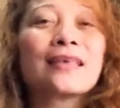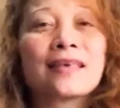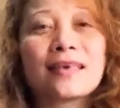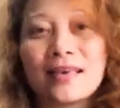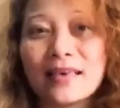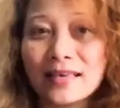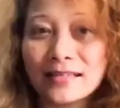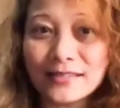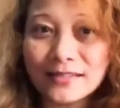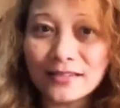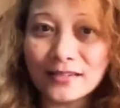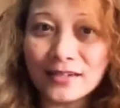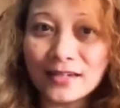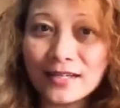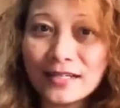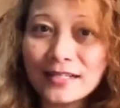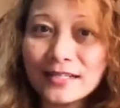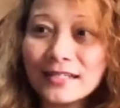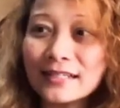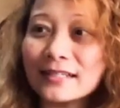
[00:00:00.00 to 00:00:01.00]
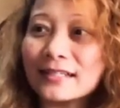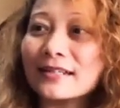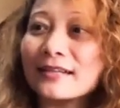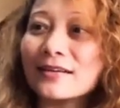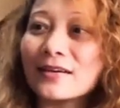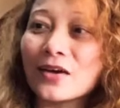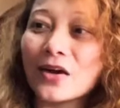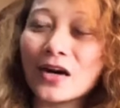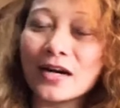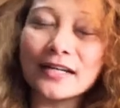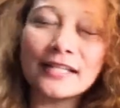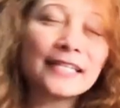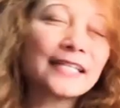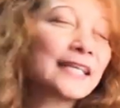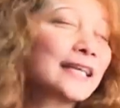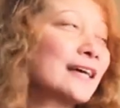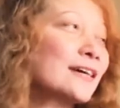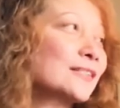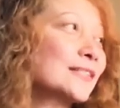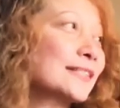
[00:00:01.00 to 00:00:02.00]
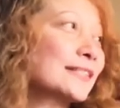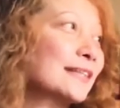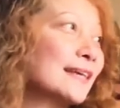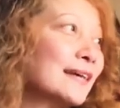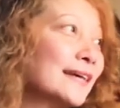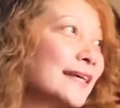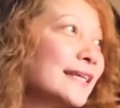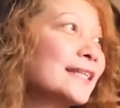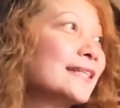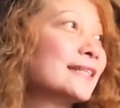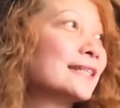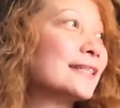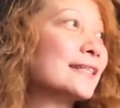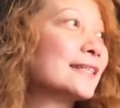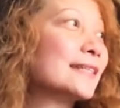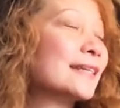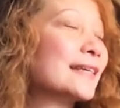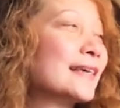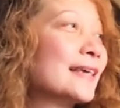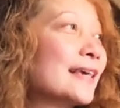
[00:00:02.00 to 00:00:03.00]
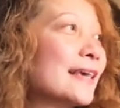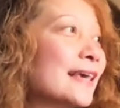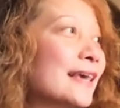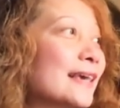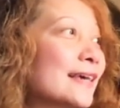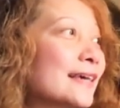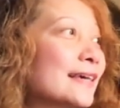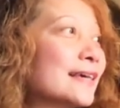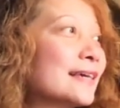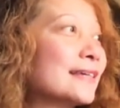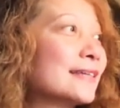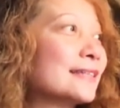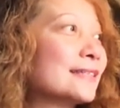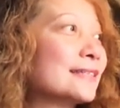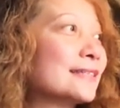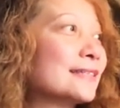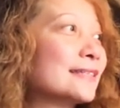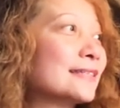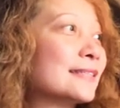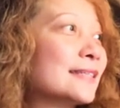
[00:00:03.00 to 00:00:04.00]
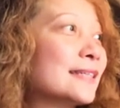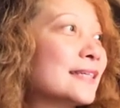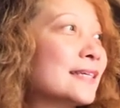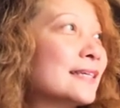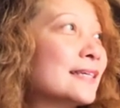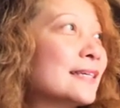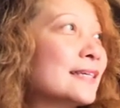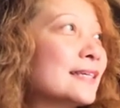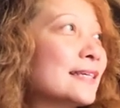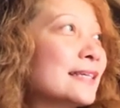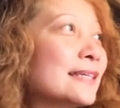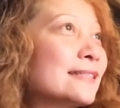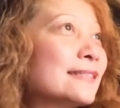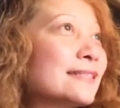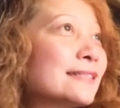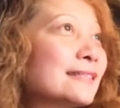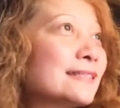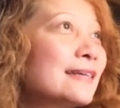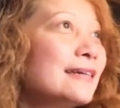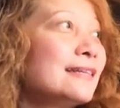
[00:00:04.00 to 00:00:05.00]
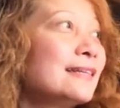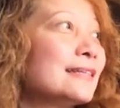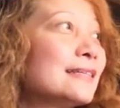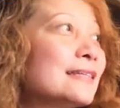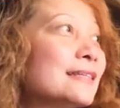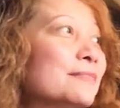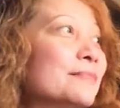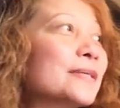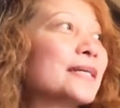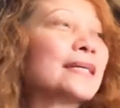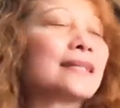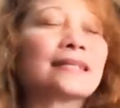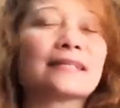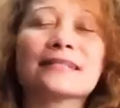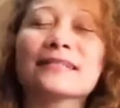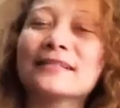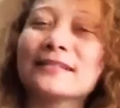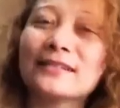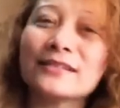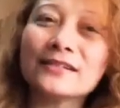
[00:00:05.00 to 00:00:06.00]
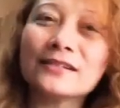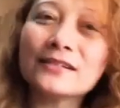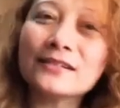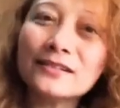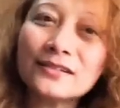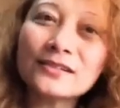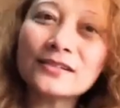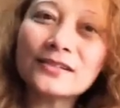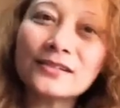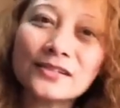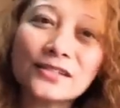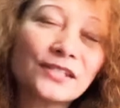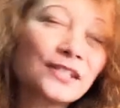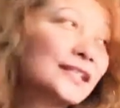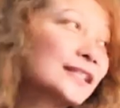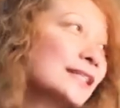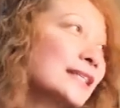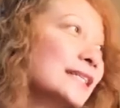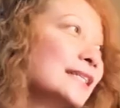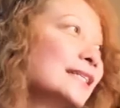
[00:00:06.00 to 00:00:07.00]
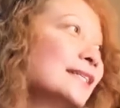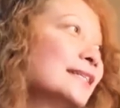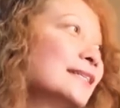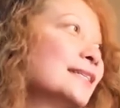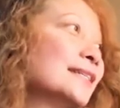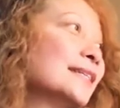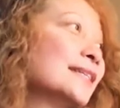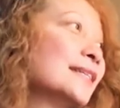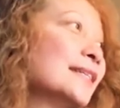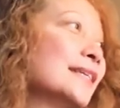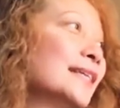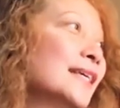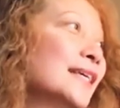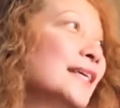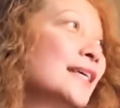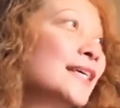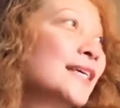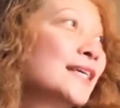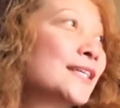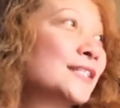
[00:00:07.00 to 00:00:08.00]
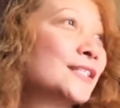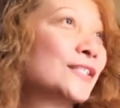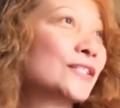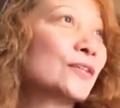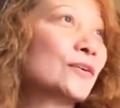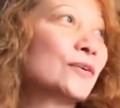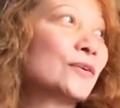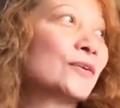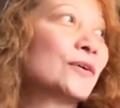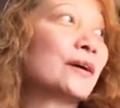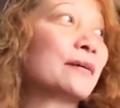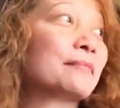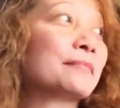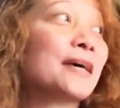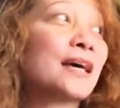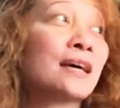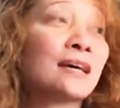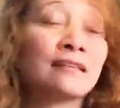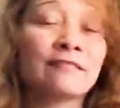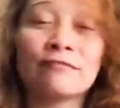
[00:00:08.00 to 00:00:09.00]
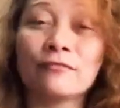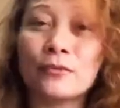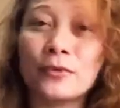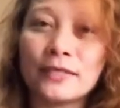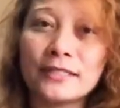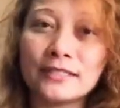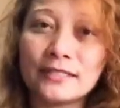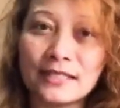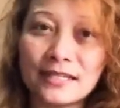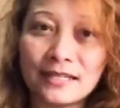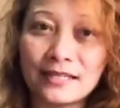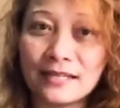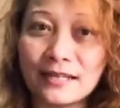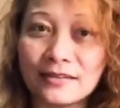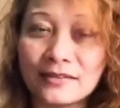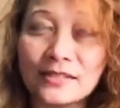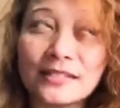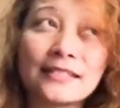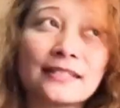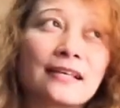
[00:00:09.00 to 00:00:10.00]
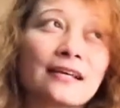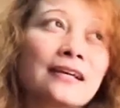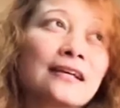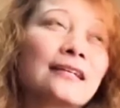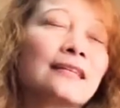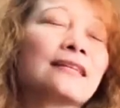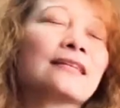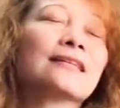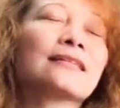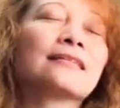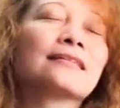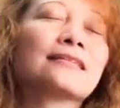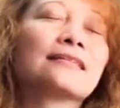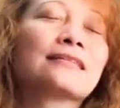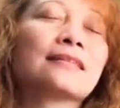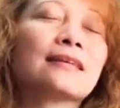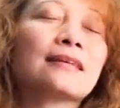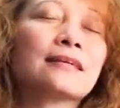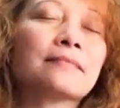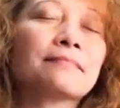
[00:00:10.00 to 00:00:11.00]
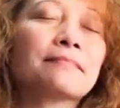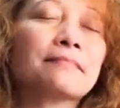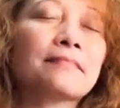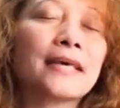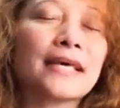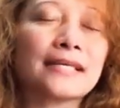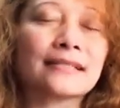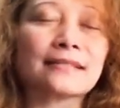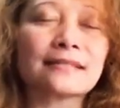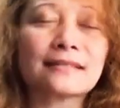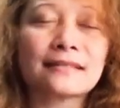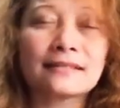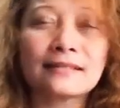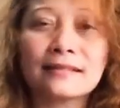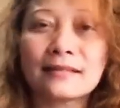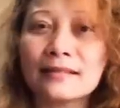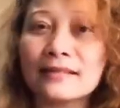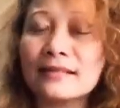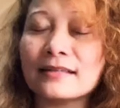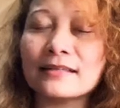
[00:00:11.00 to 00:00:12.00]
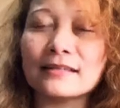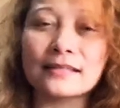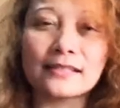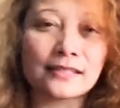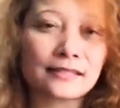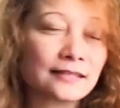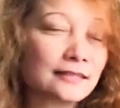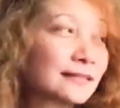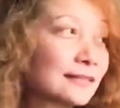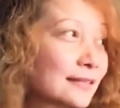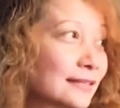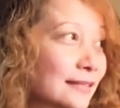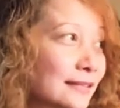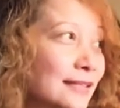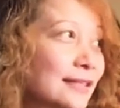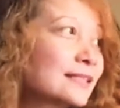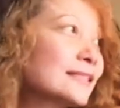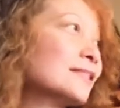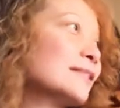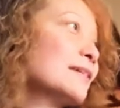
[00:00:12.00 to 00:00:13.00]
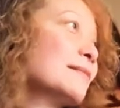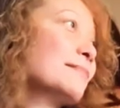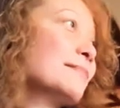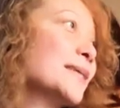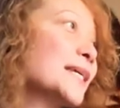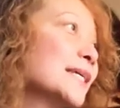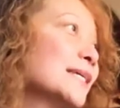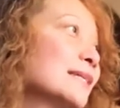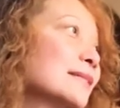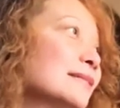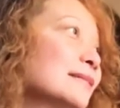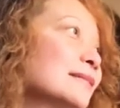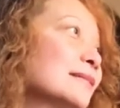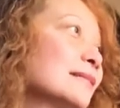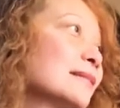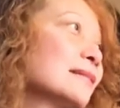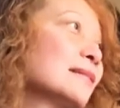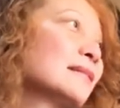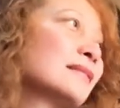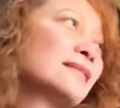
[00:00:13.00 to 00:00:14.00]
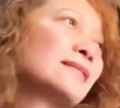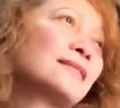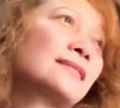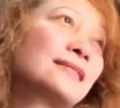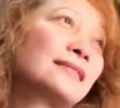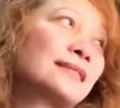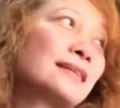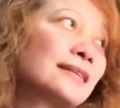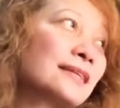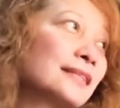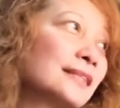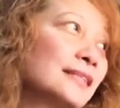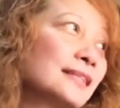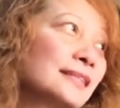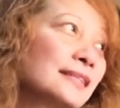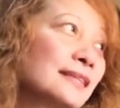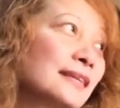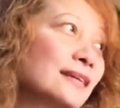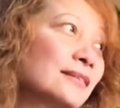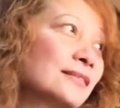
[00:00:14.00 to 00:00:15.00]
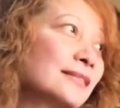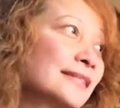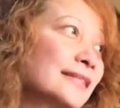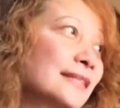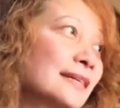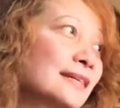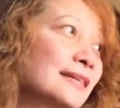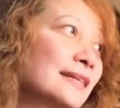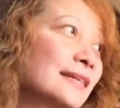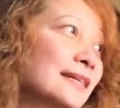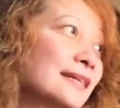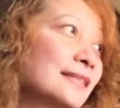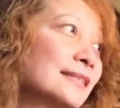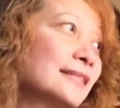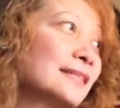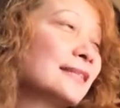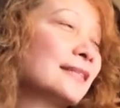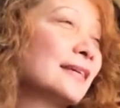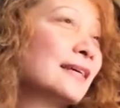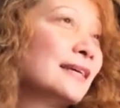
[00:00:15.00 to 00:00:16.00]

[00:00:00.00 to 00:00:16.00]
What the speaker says: I started gardening outside and it's sunny, but it's still chilly. So I'm halfway done outside. It's a mess. It's such a mess. It looks ugly outside.